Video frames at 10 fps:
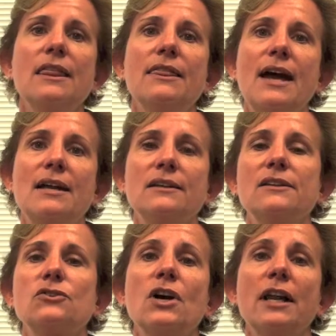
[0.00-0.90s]
that
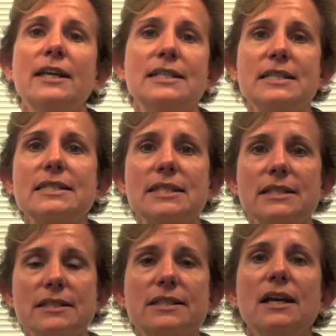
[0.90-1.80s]
trolley
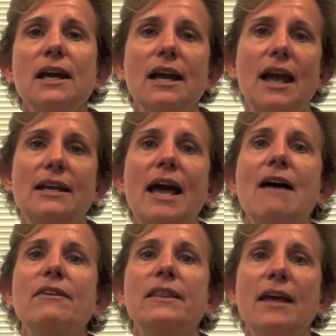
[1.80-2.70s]
distance and
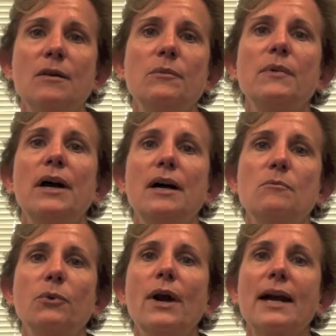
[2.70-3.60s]
having
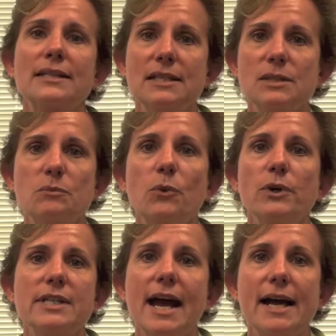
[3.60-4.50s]
them practice
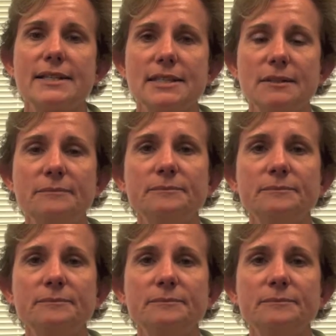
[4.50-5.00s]
more tasks.